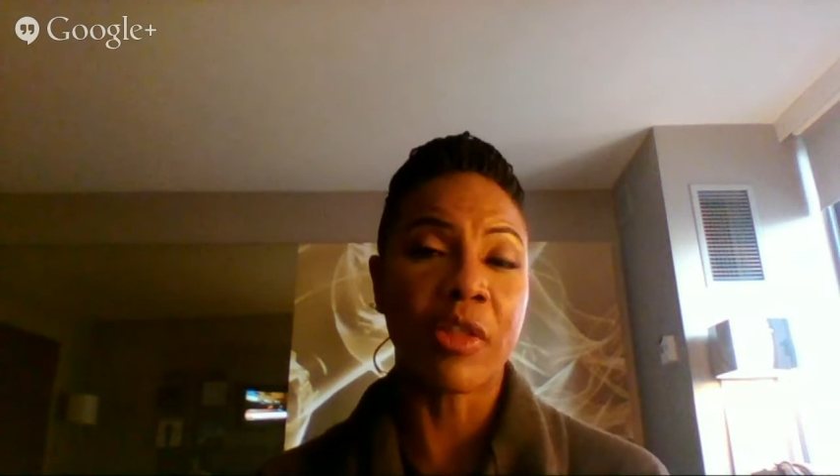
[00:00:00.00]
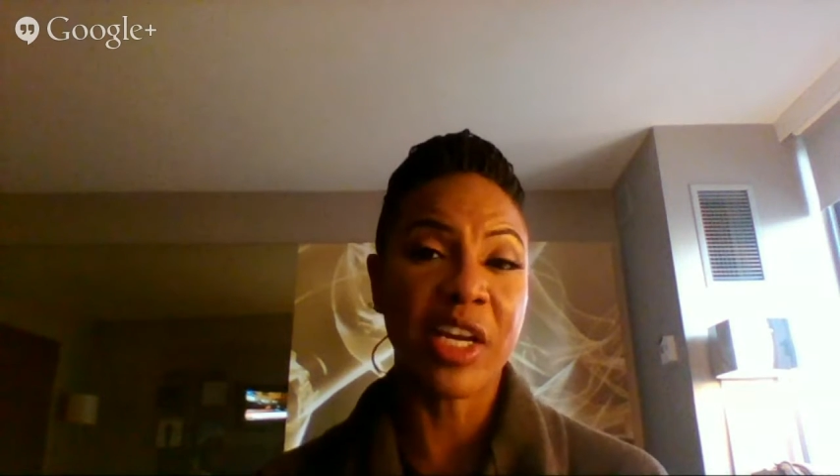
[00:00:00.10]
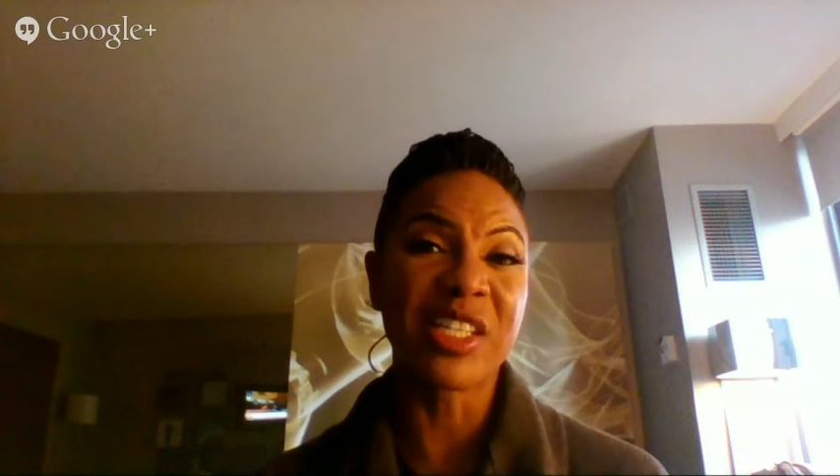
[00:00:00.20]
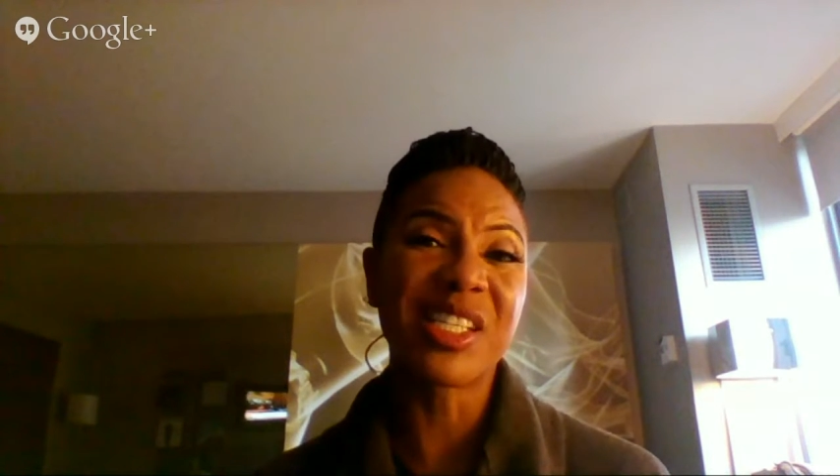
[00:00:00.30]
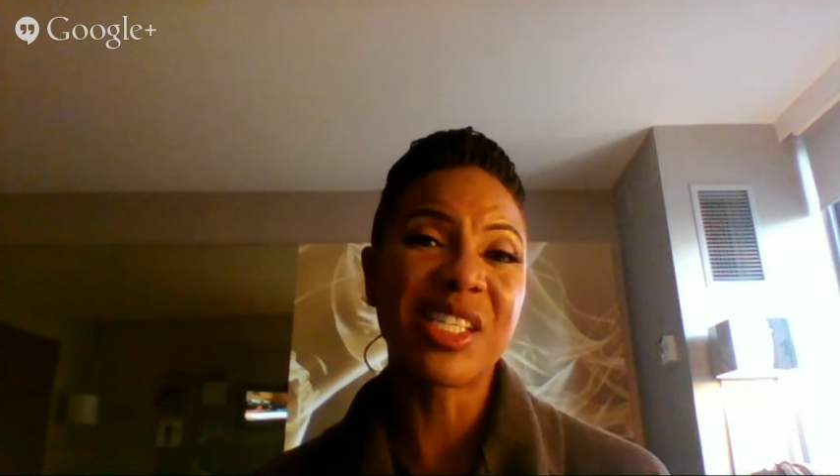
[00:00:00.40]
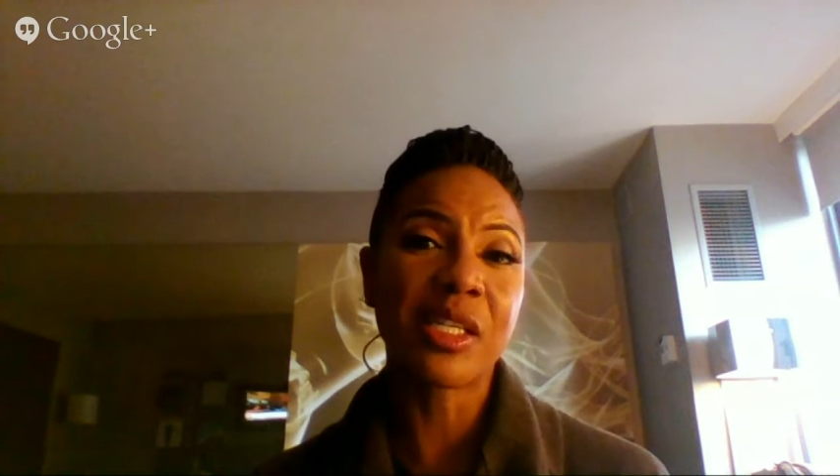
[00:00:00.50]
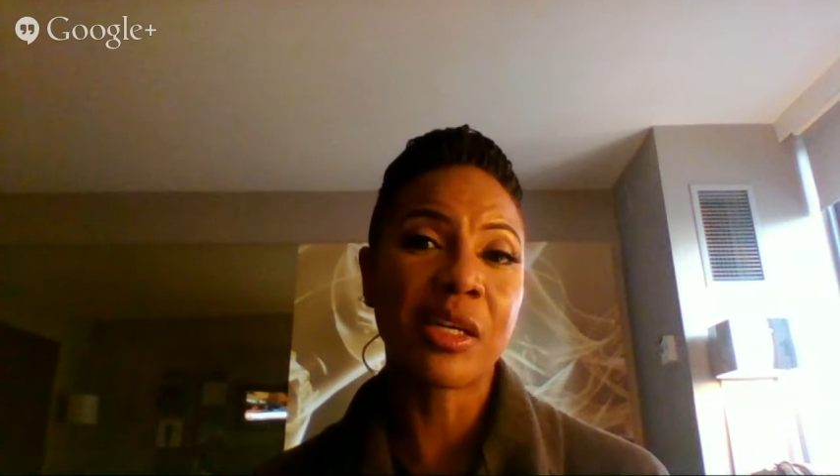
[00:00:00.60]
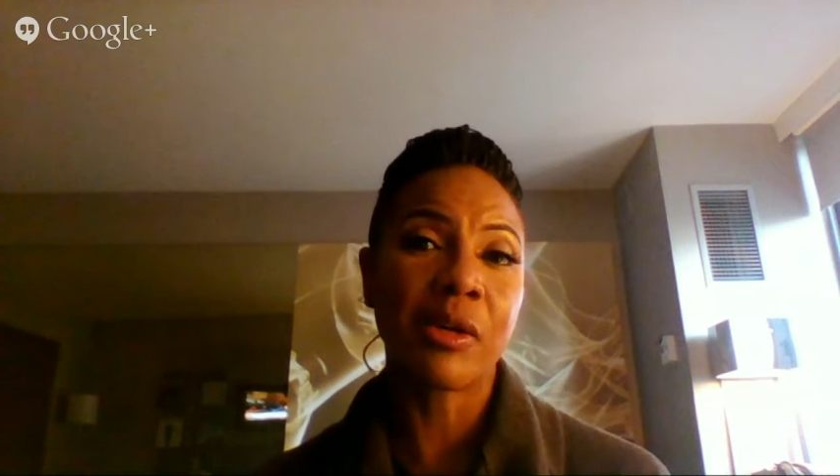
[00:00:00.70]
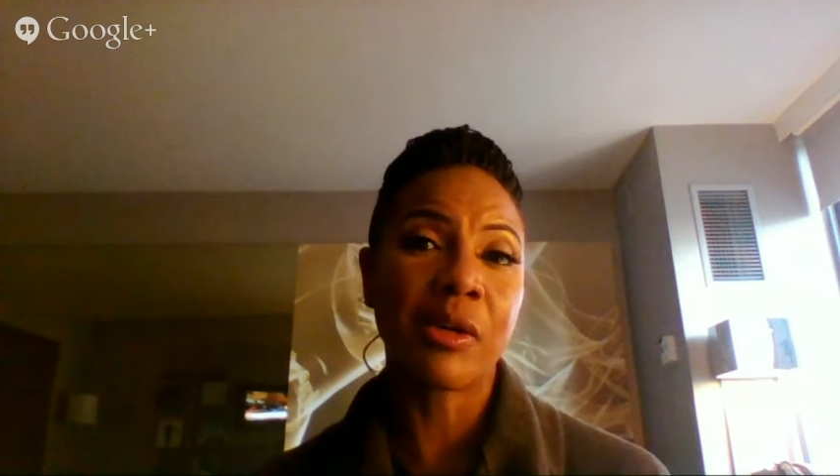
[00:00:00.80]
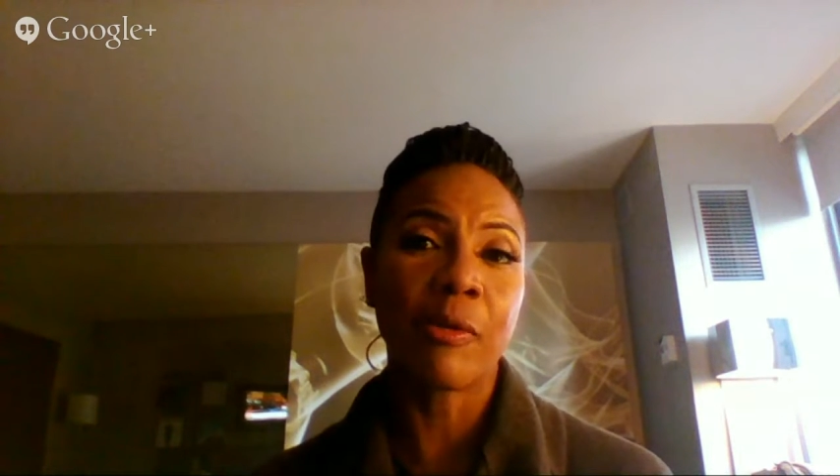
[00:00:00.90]
they can
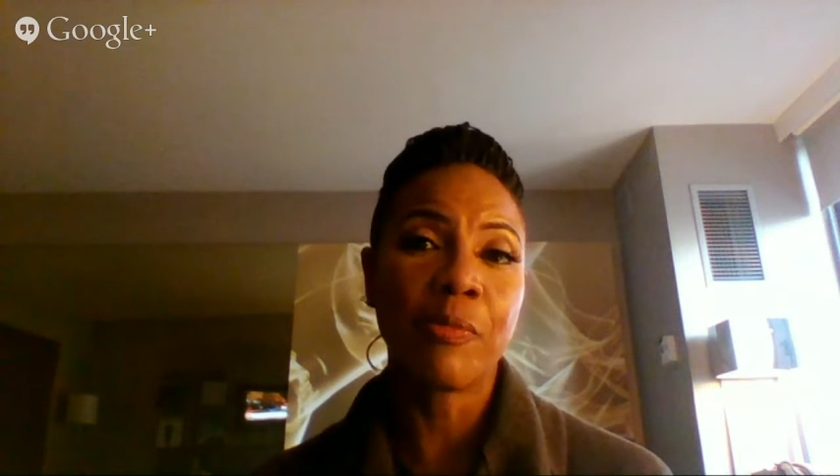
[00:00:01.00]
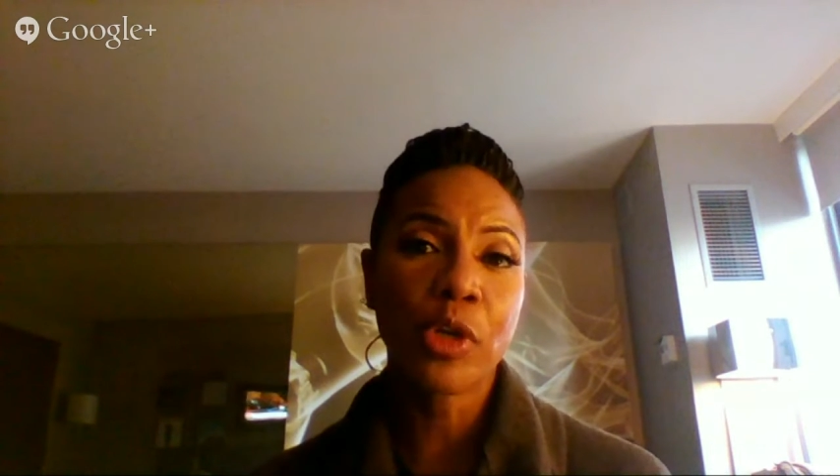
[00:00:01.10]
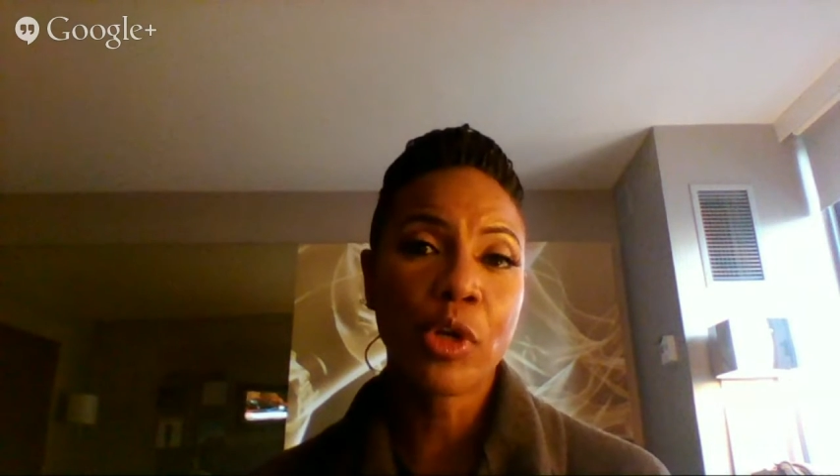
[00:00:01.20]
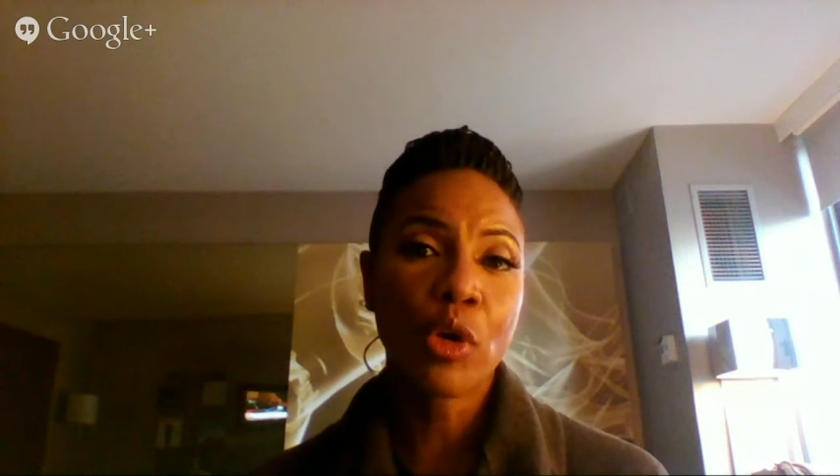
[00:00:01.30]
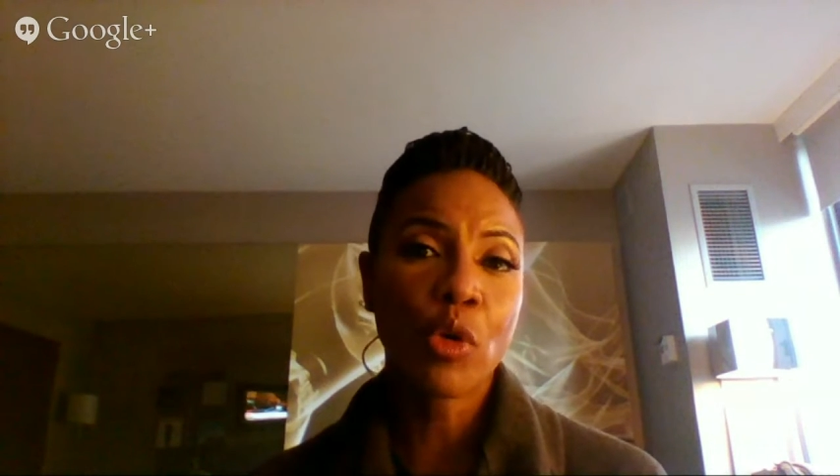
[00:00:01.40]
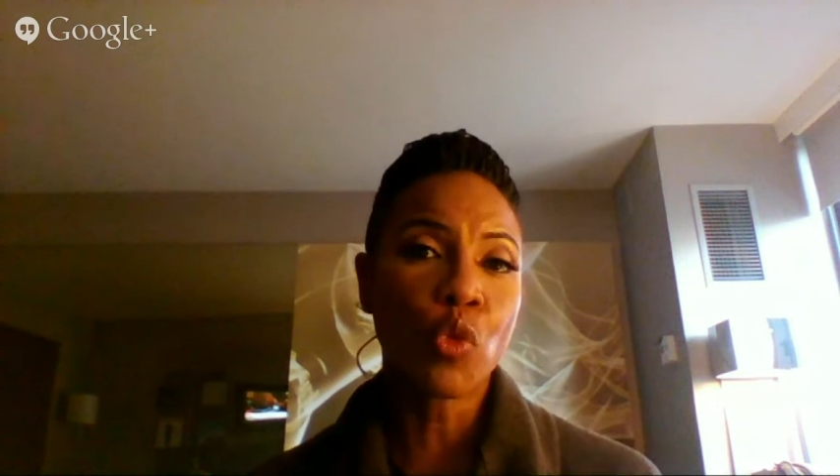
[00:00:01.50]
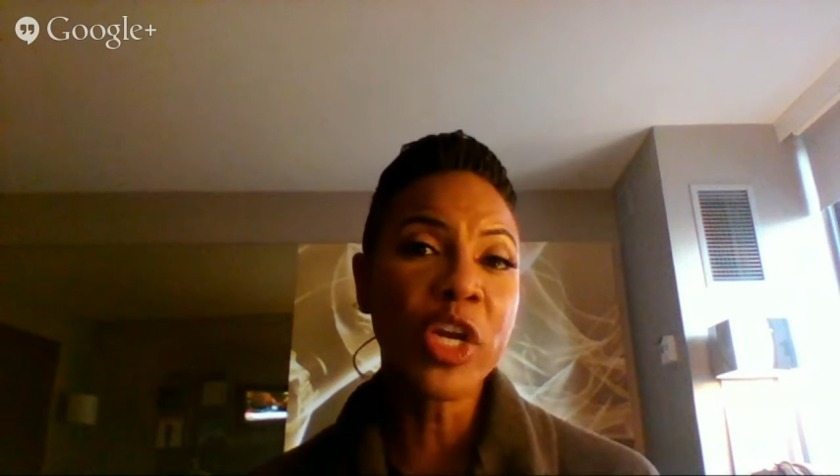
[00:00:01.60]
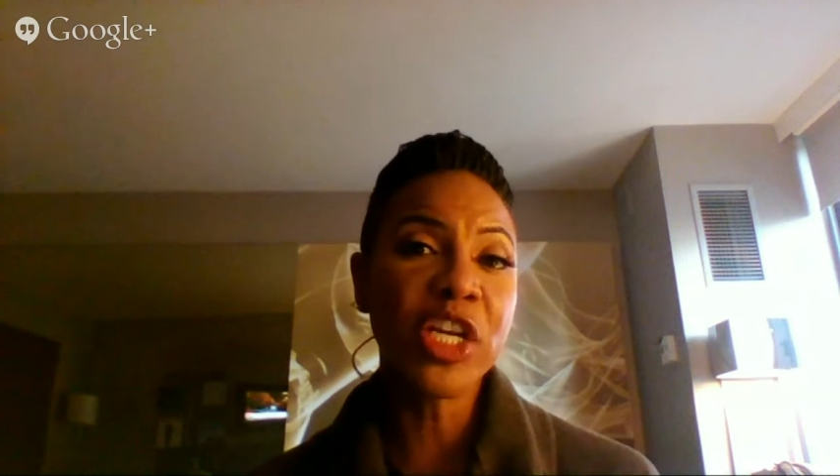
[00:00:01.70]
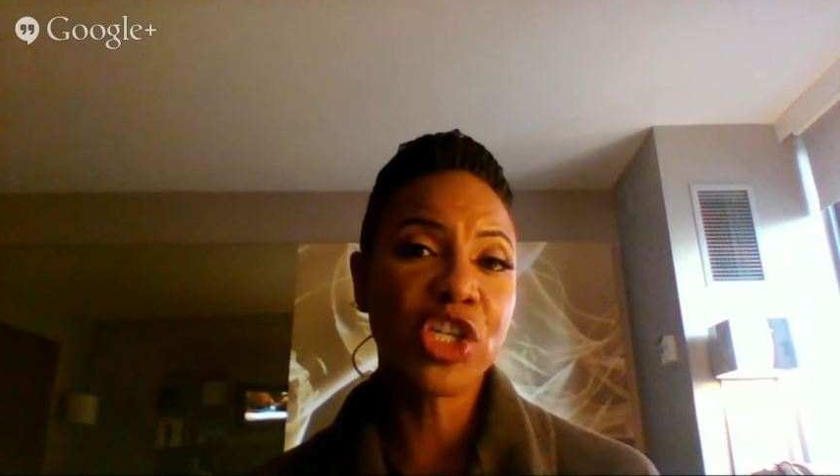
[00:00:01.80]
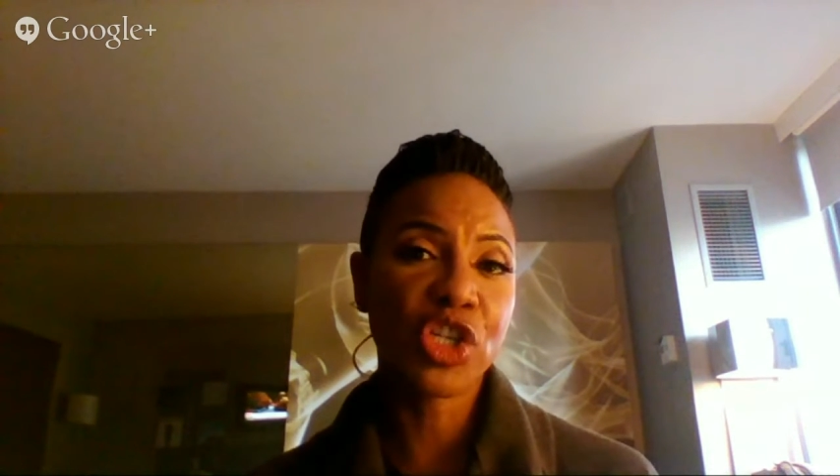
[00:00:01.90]
still
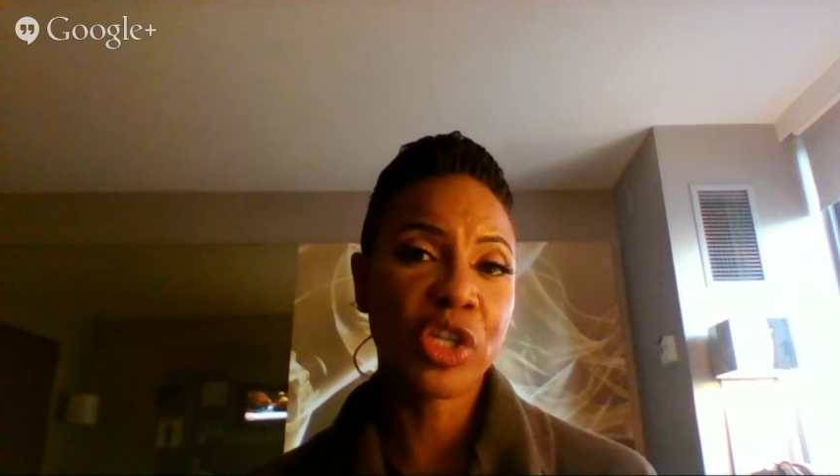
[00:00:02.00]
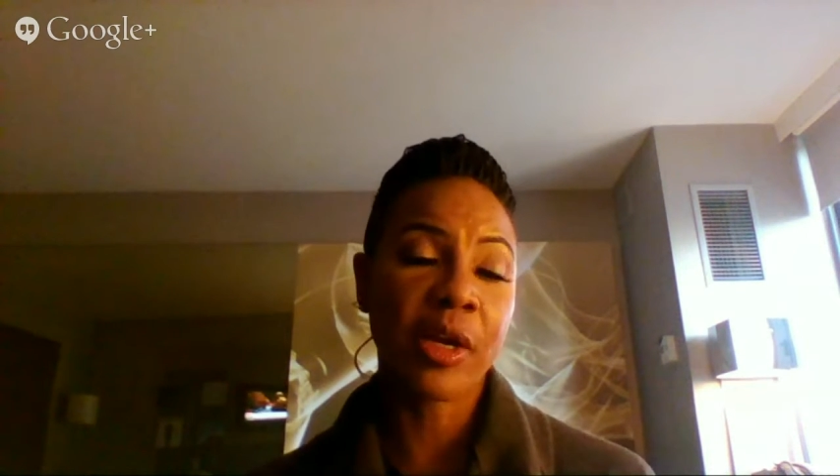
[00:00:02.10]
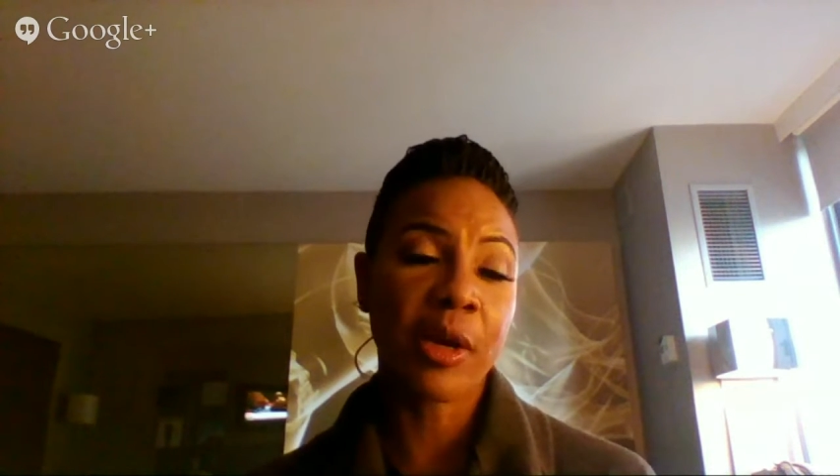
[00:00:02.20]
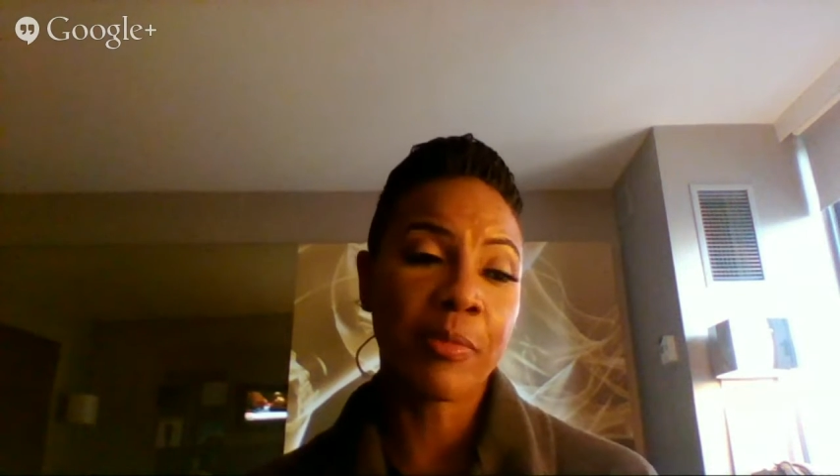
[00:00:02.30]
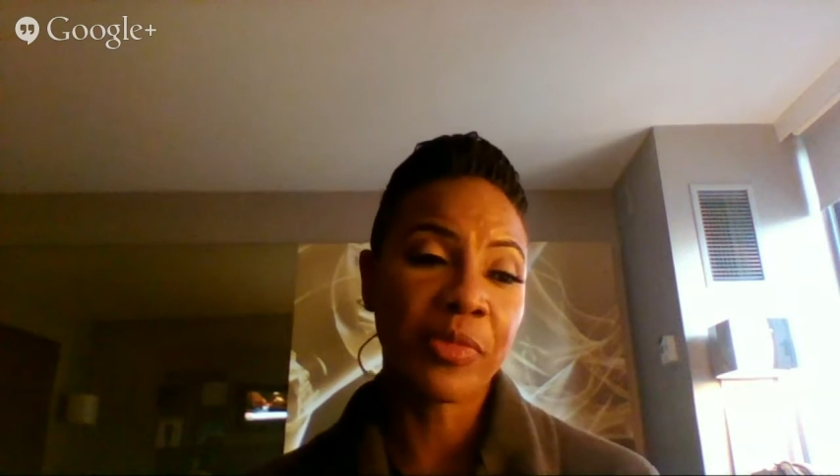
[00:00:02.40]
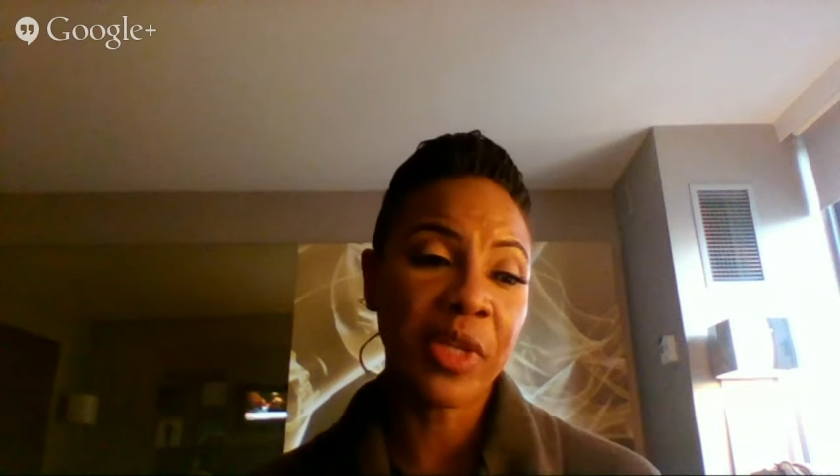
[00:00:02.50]
reach them.